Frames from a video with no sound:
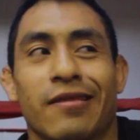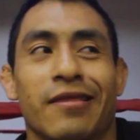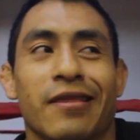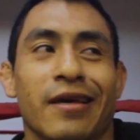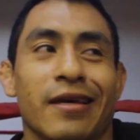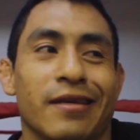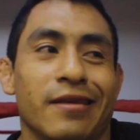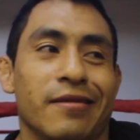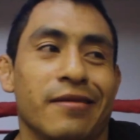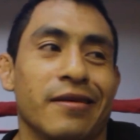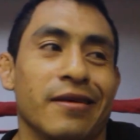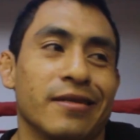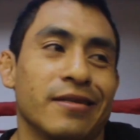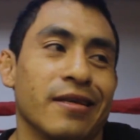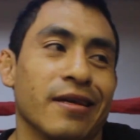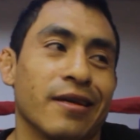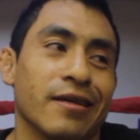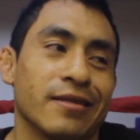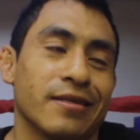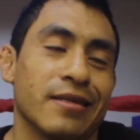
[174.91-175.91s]
this
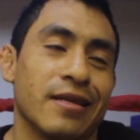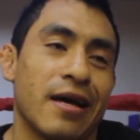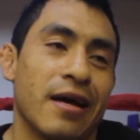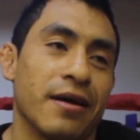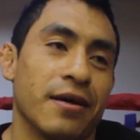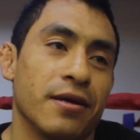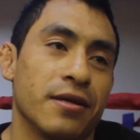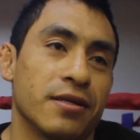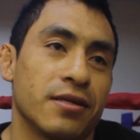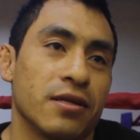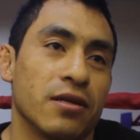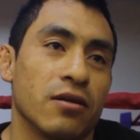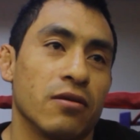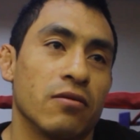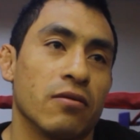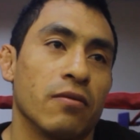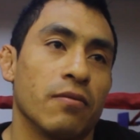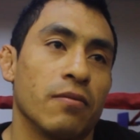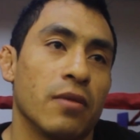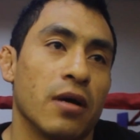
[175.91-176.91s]
thing is not easy, you
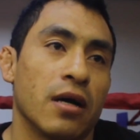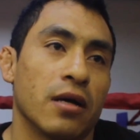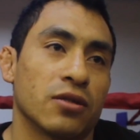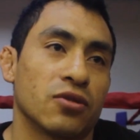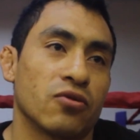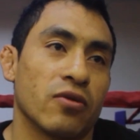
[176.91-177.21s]
know,